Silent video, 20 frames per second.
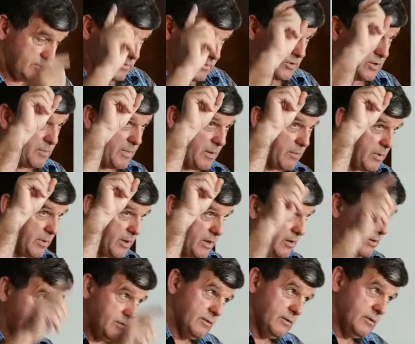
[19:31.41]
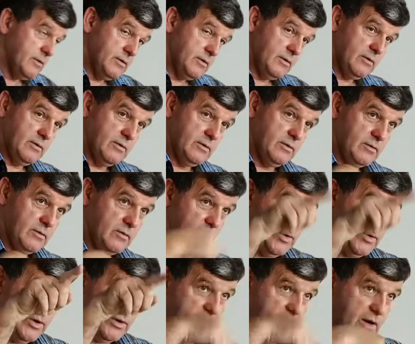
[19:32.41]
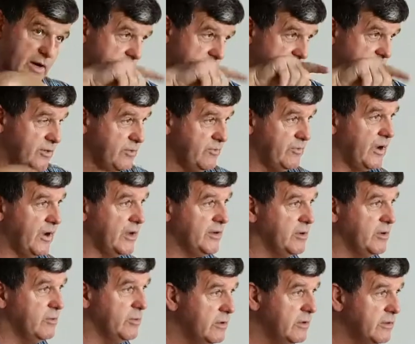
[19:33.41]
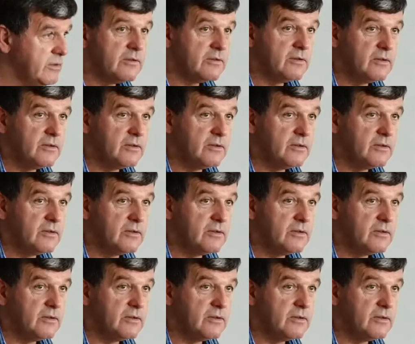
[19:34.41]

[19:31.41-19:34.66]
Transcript: remember, we're the guys that you're fighting with.